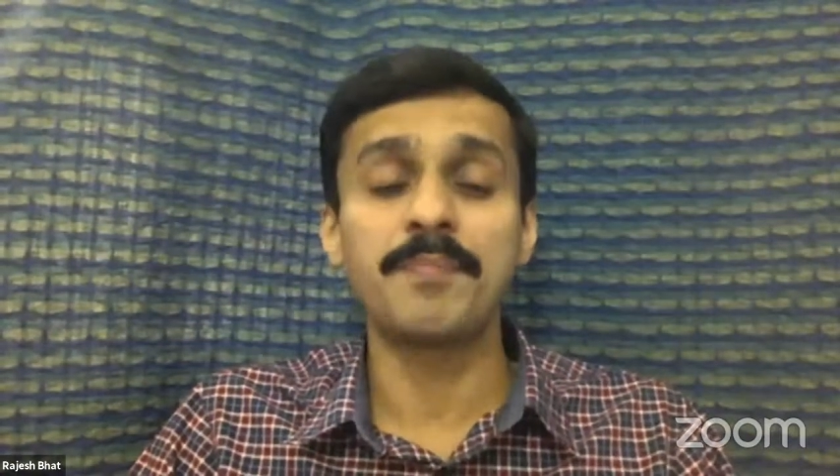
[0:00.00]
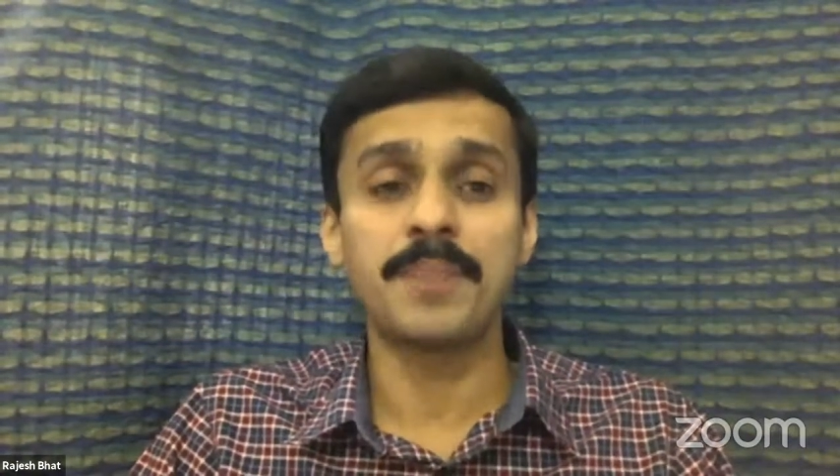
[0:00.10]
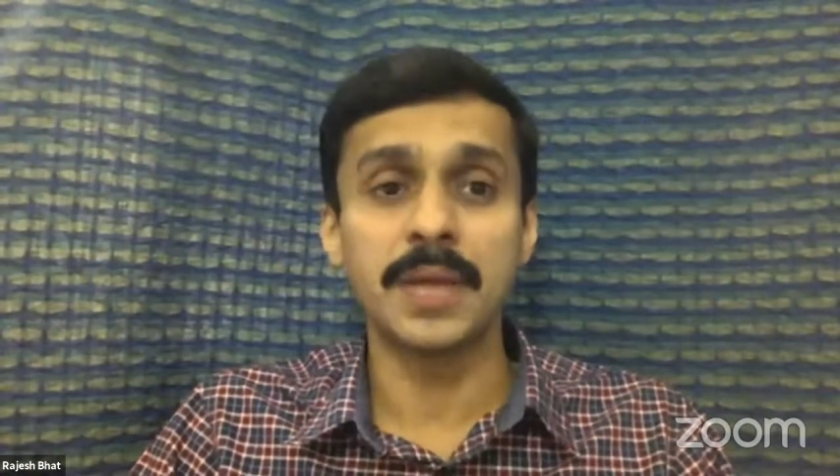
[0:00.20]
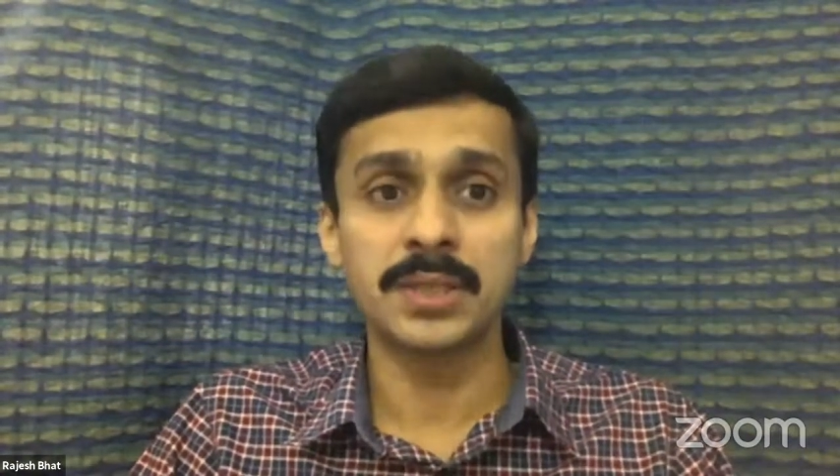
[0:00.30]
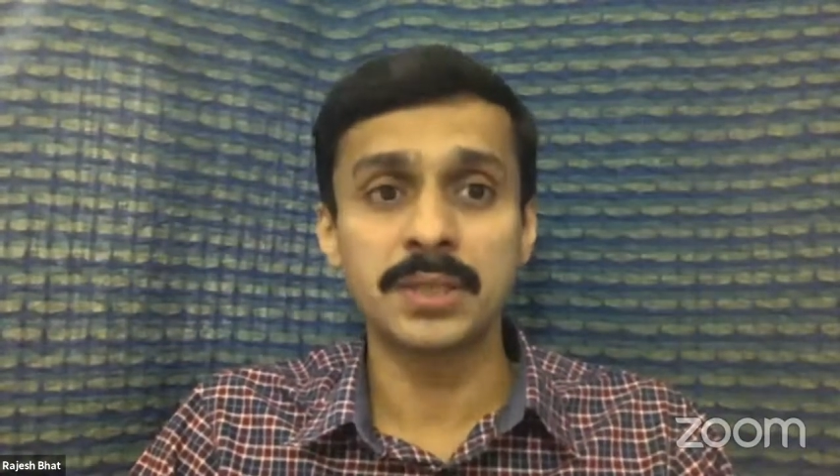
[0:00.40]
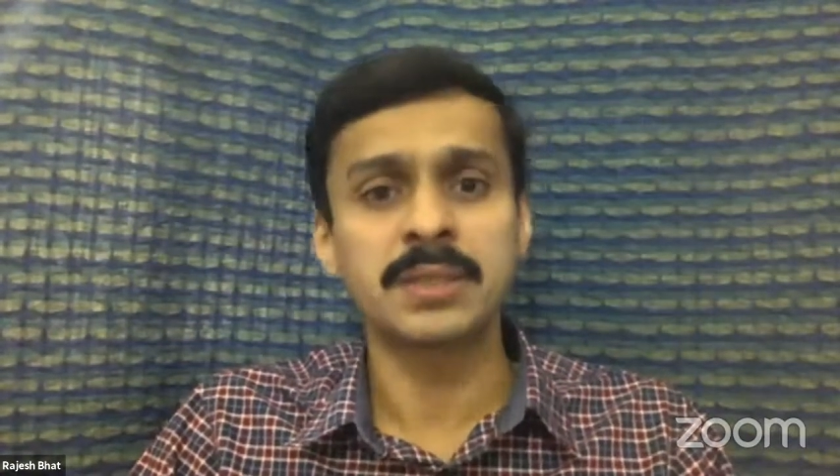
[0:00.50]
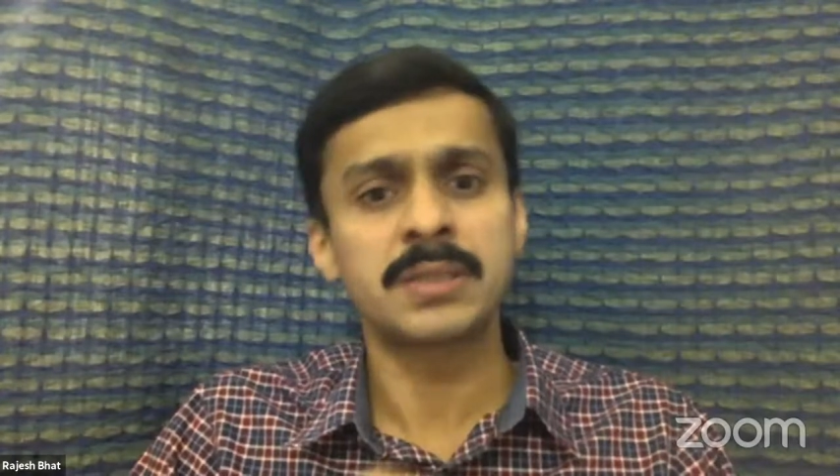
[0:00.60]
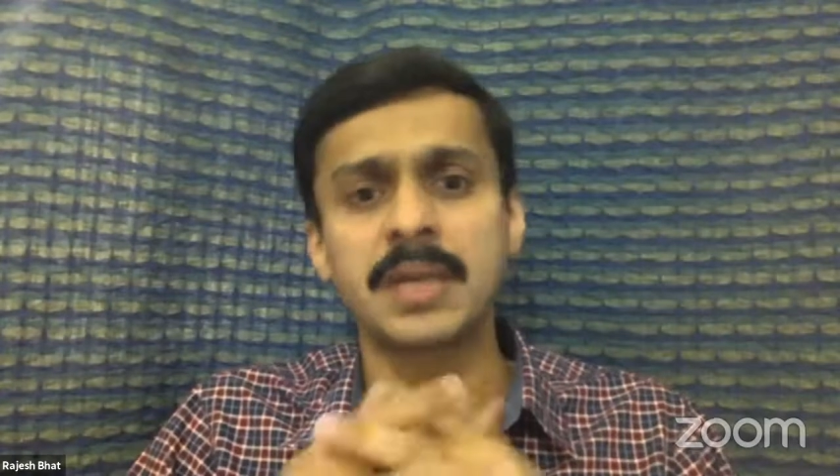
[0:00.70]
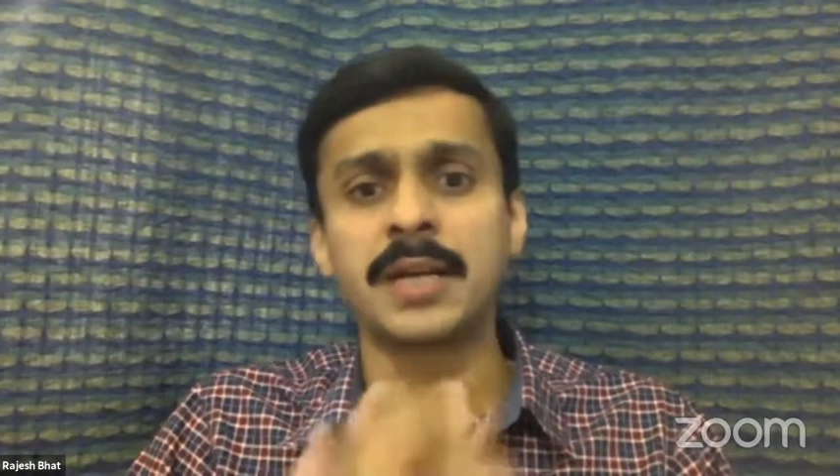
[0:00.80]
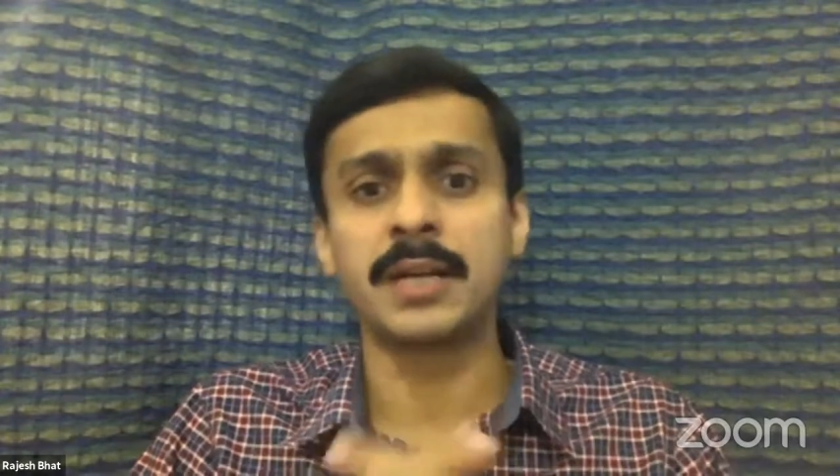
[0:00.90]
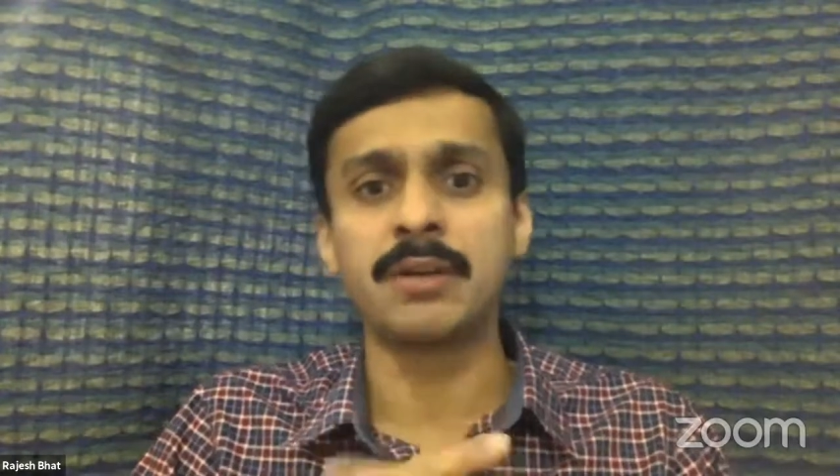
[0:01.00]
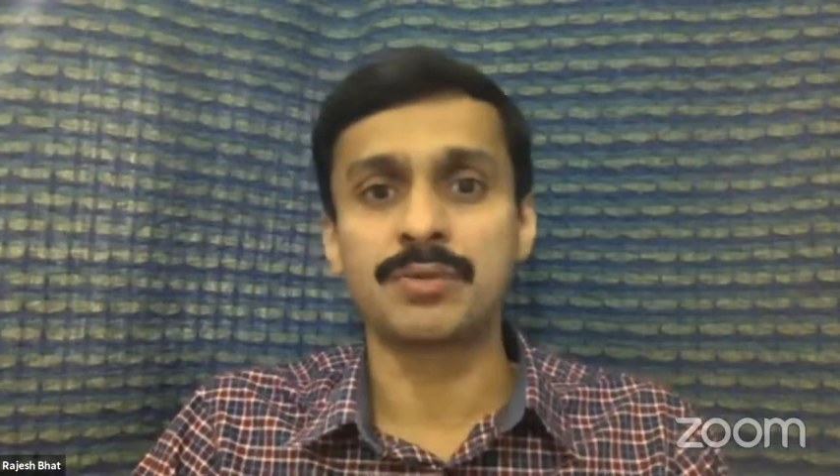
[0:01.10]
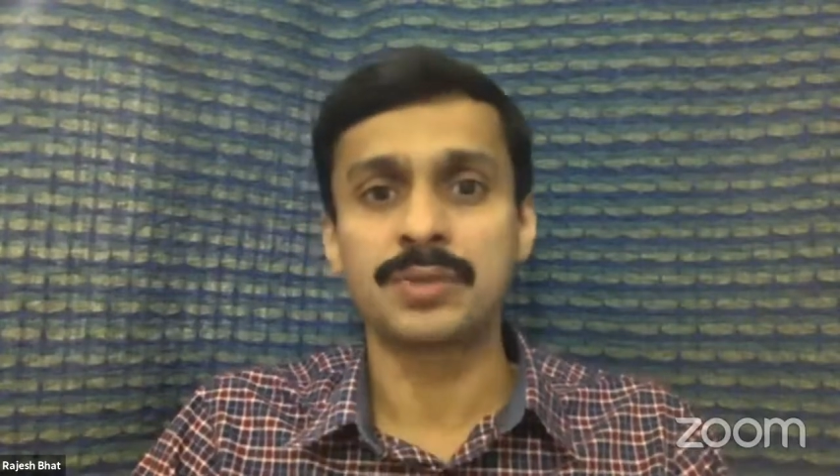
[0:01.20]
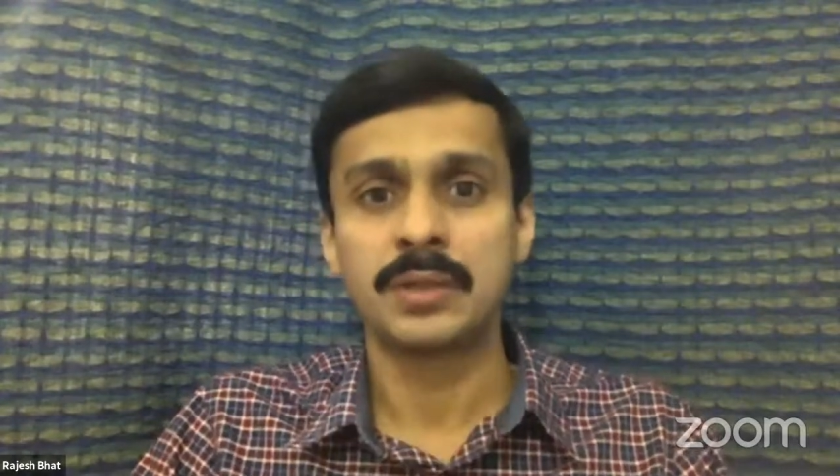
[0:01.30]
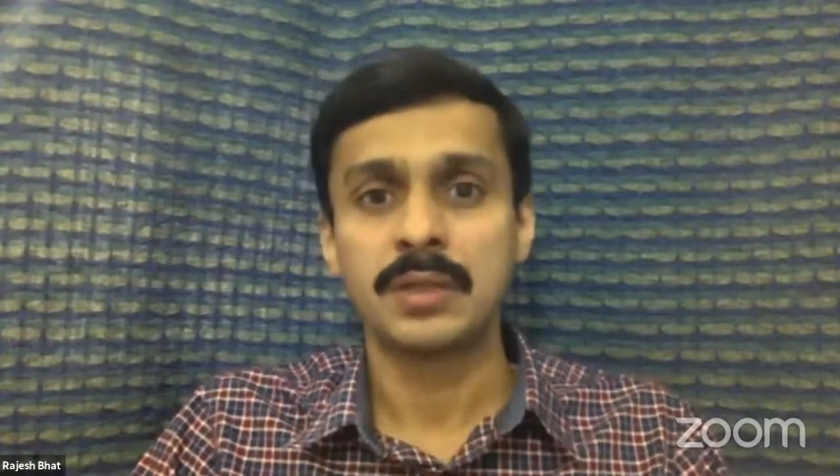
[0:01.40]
places it still continues.